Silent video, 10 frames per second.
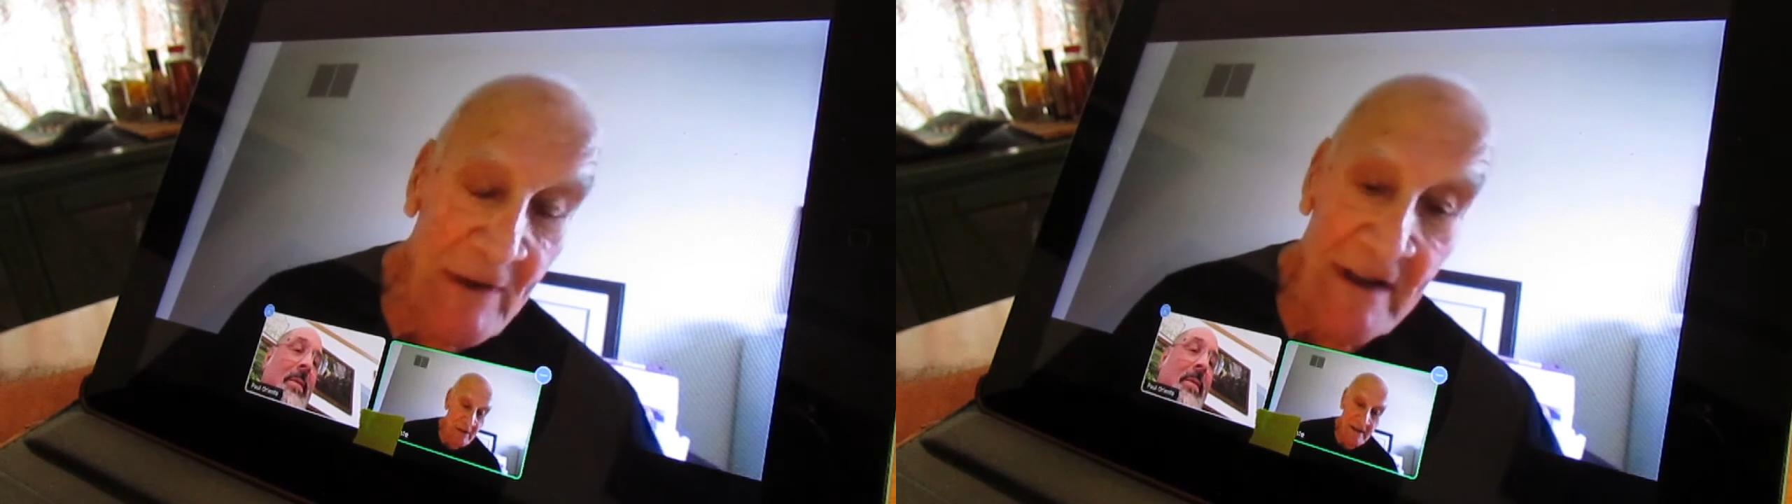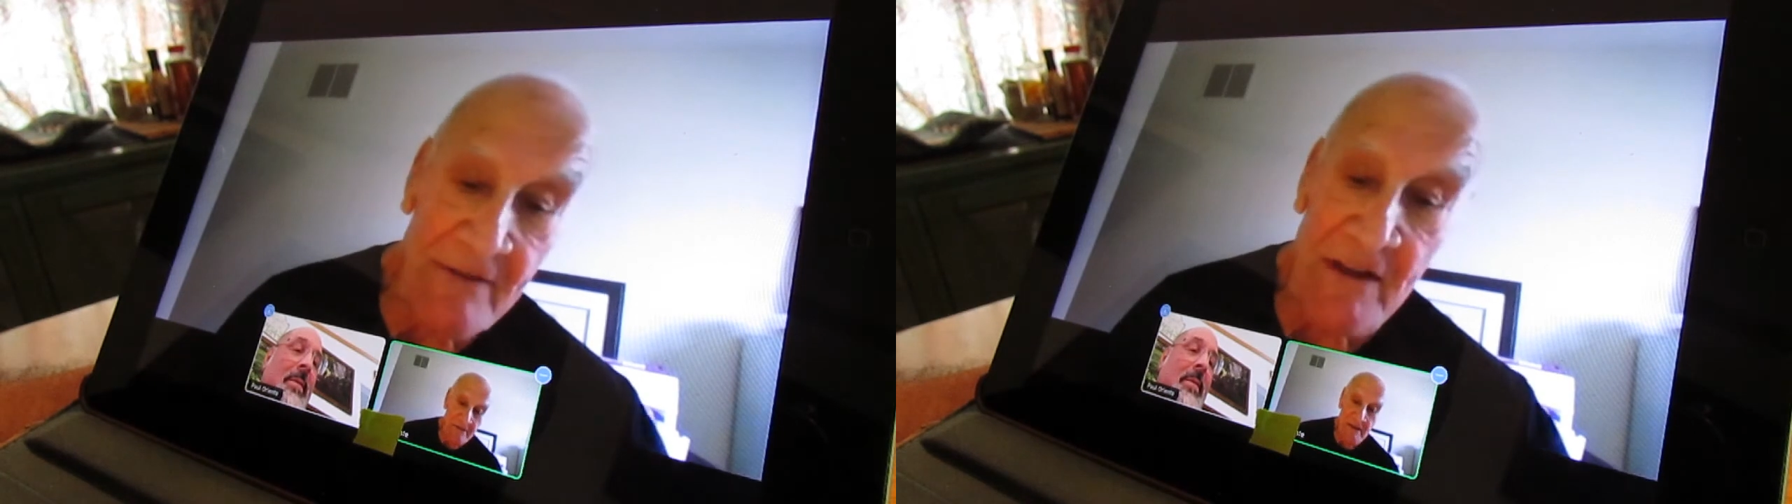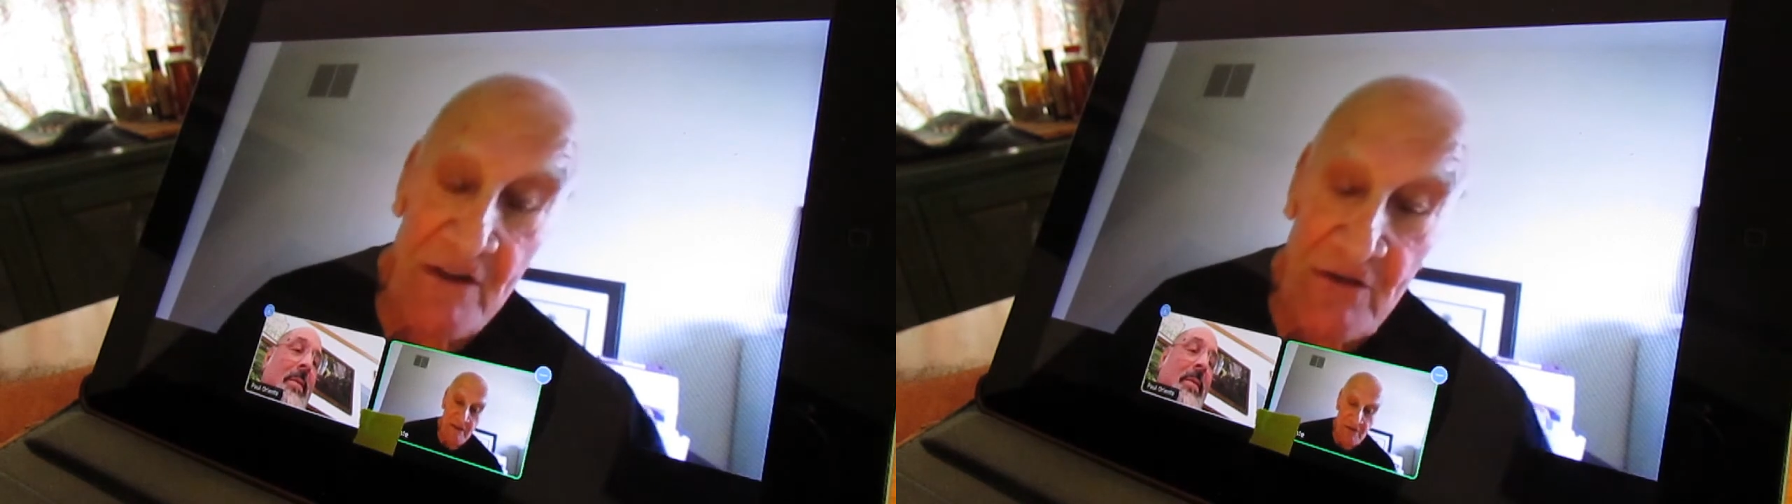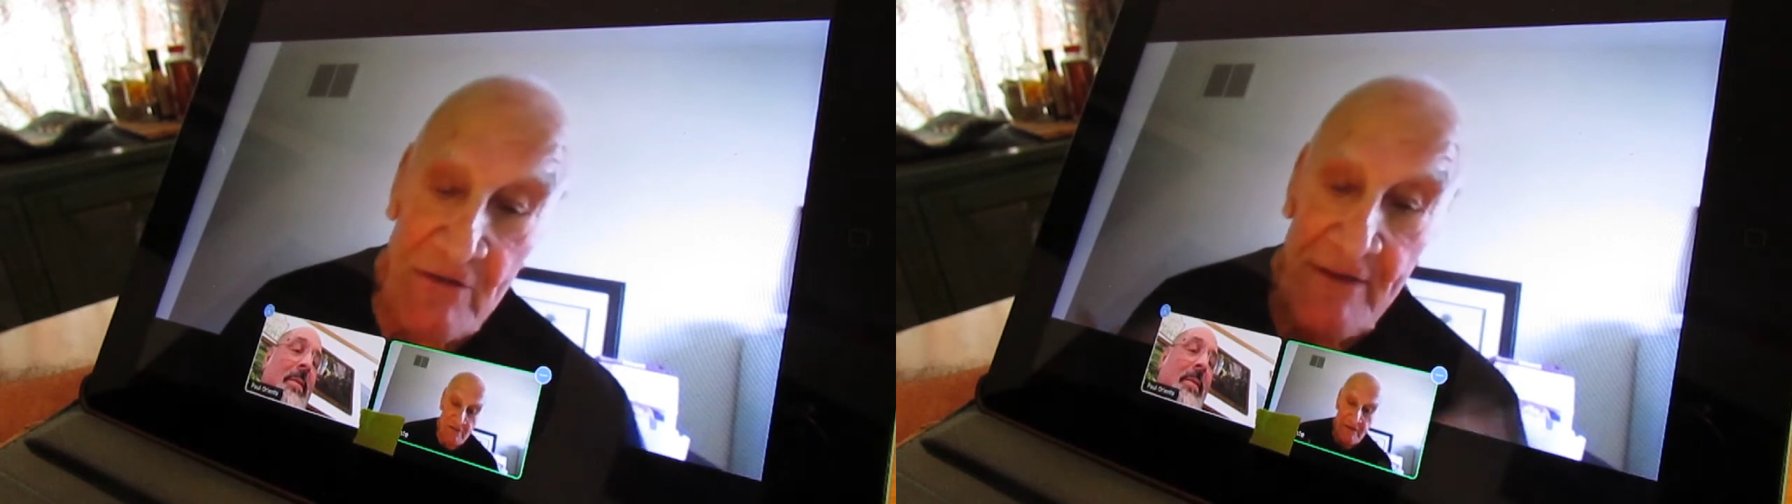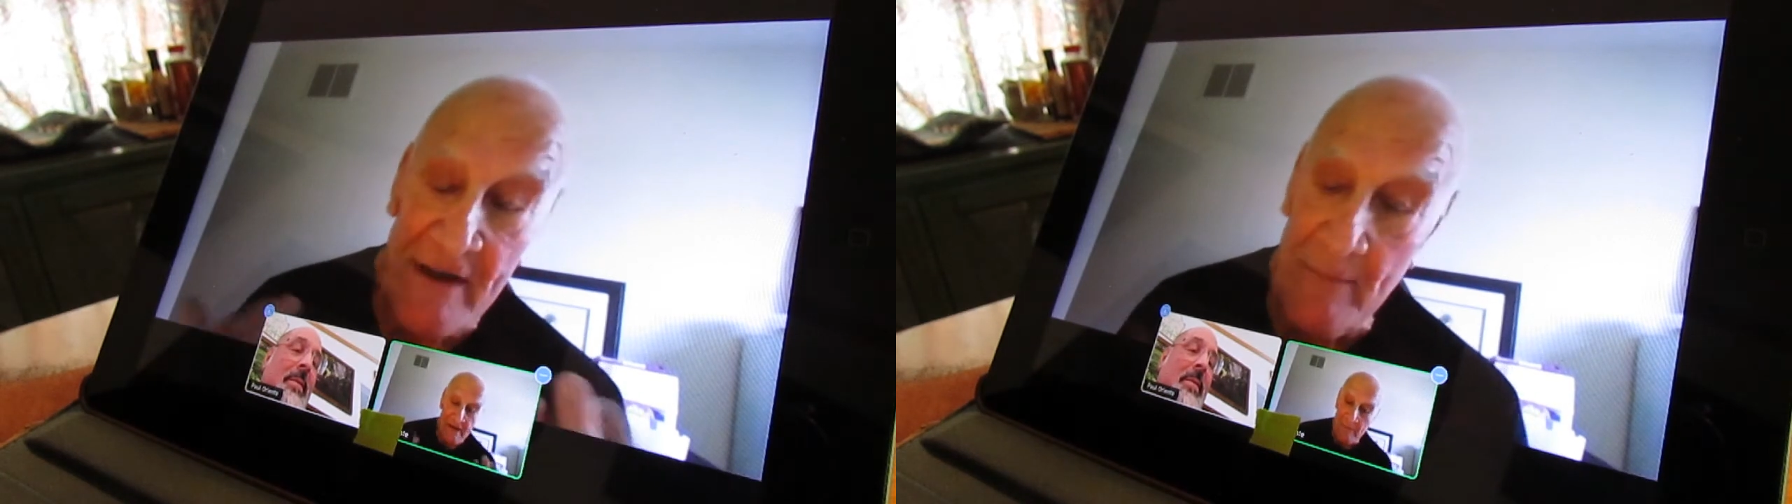We lived in a
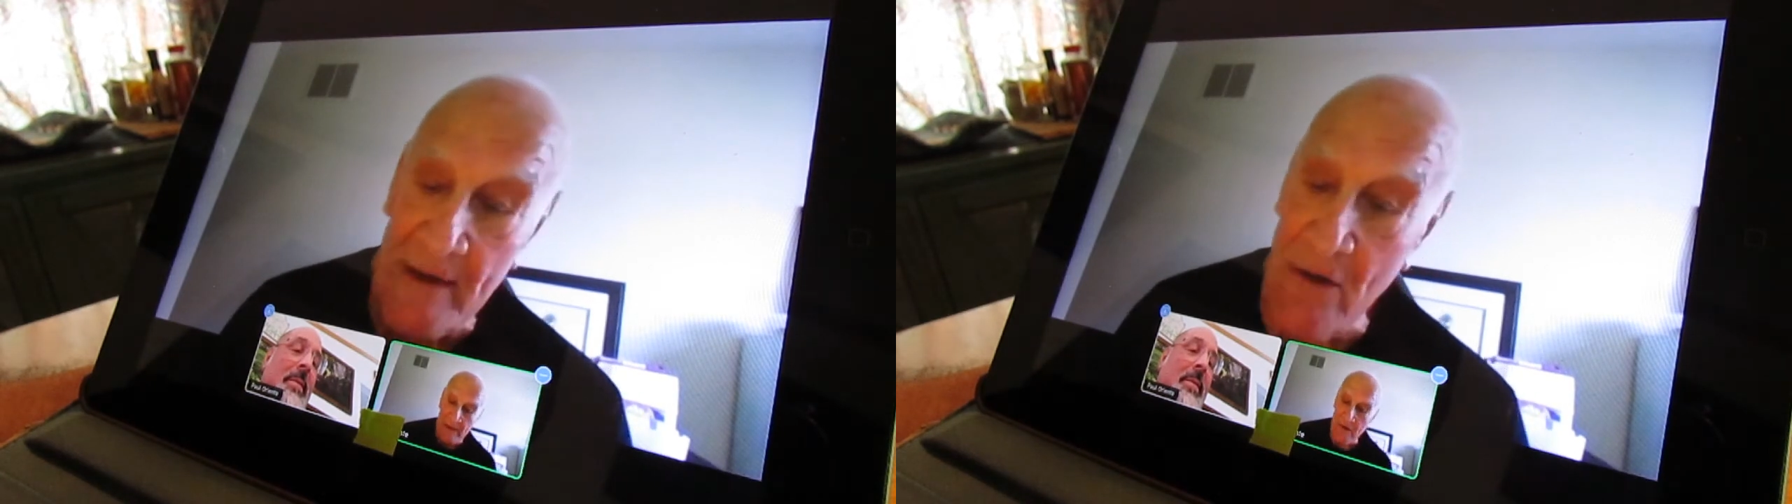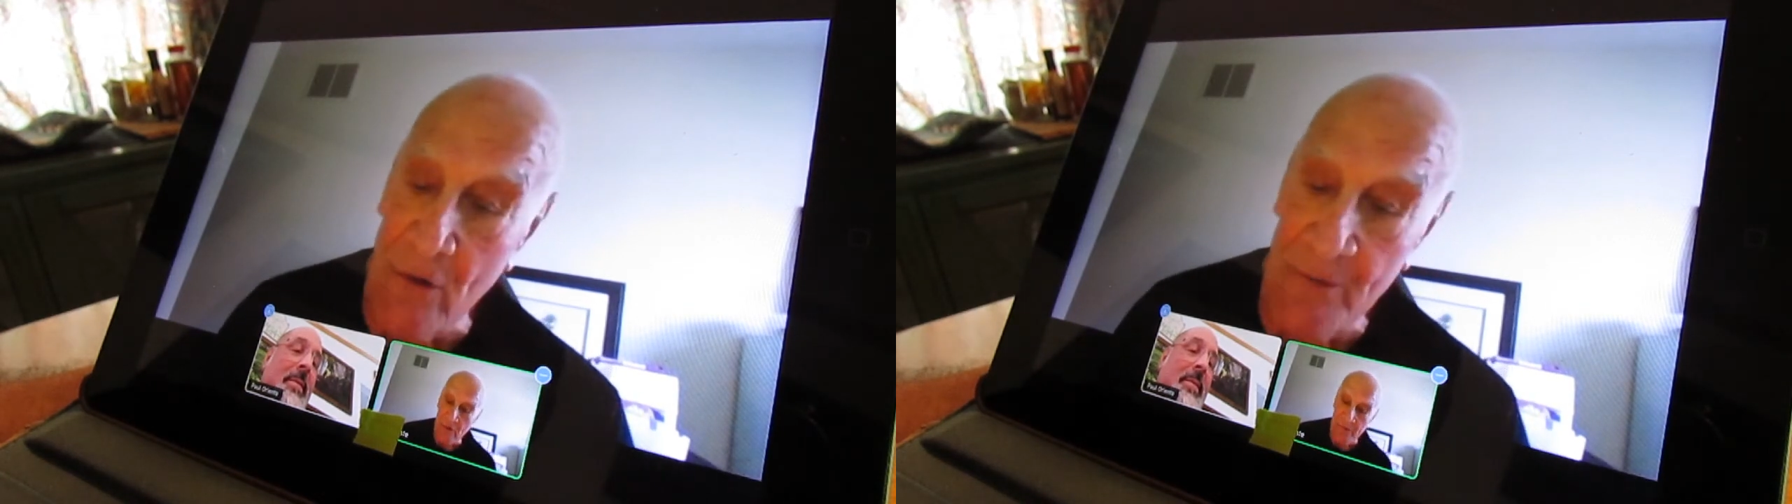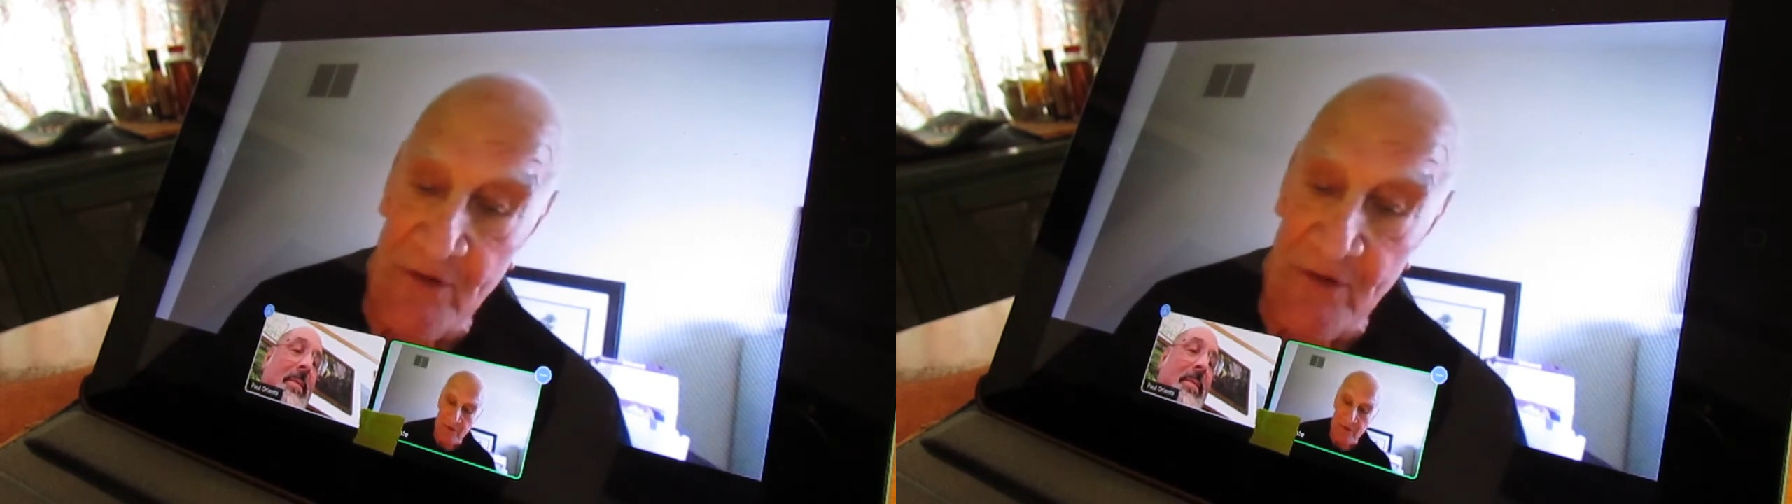2-family home,